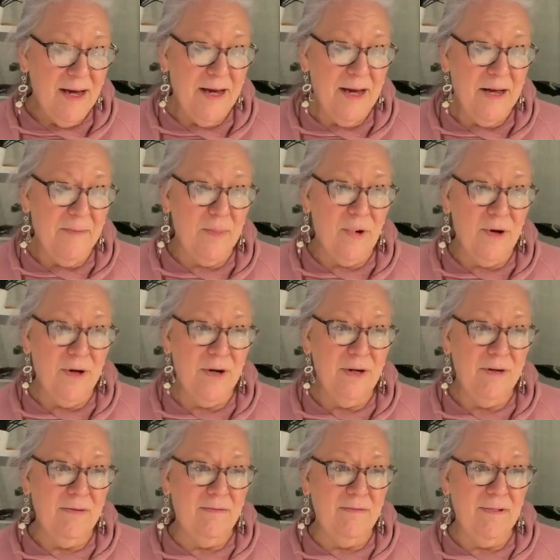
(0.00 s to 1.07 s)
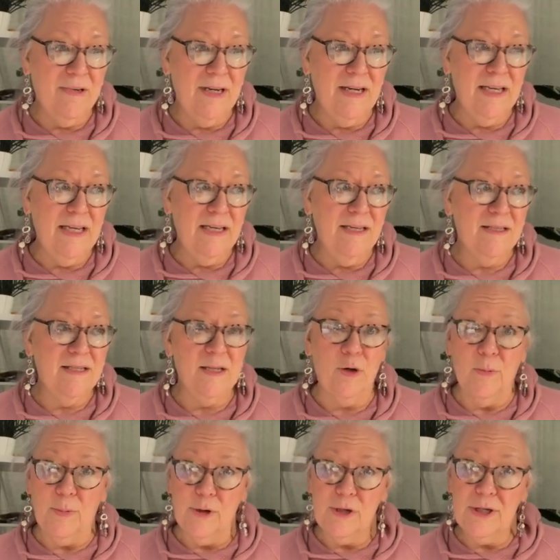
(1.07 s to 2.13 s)
on any
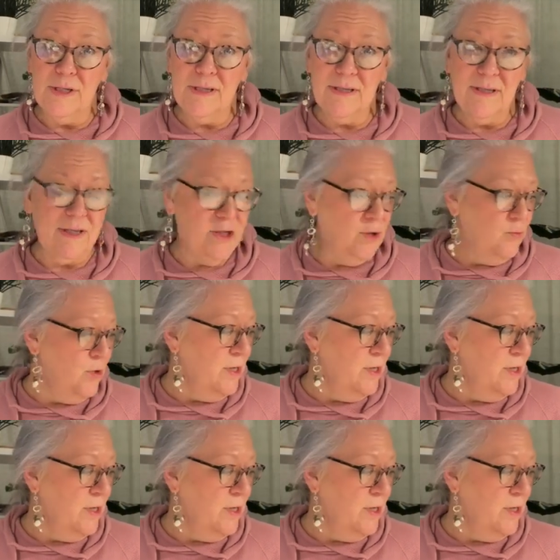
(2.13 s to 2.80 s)
single purchase that you